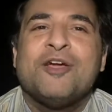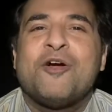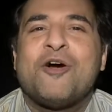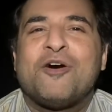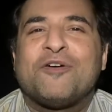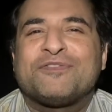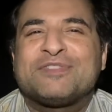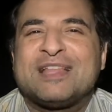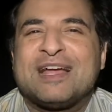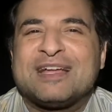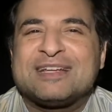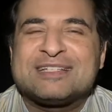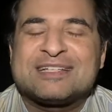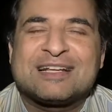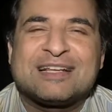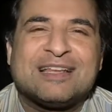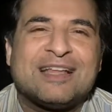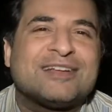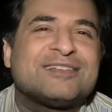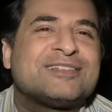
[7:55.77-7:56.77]
of that
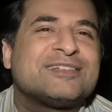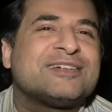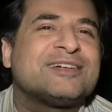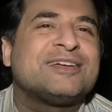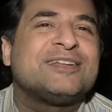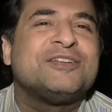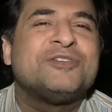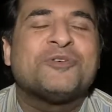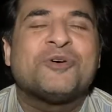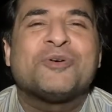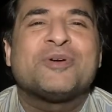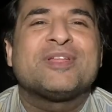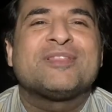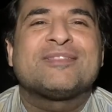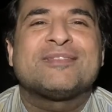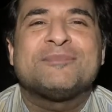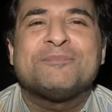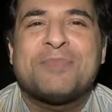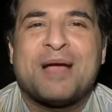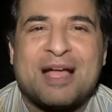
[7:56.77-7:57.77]
clutter and noise
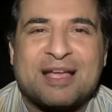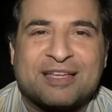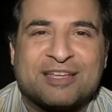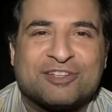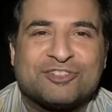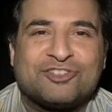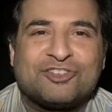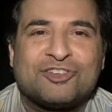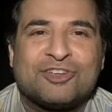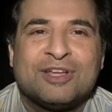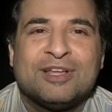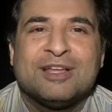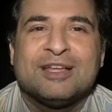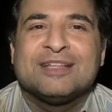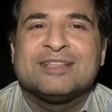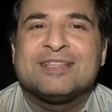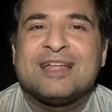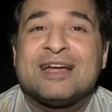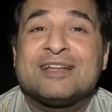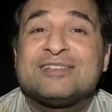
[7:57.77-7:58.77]
and baggage
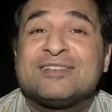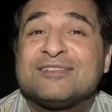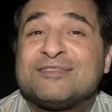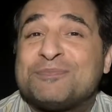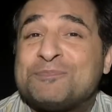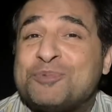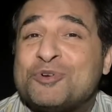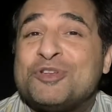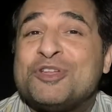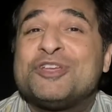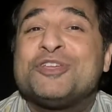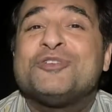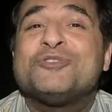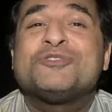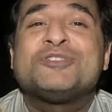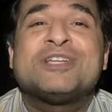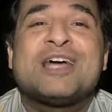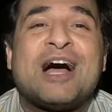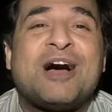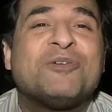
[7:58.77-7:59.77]
that is pulling you
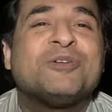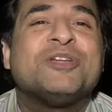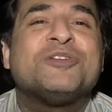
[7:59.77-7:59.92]
down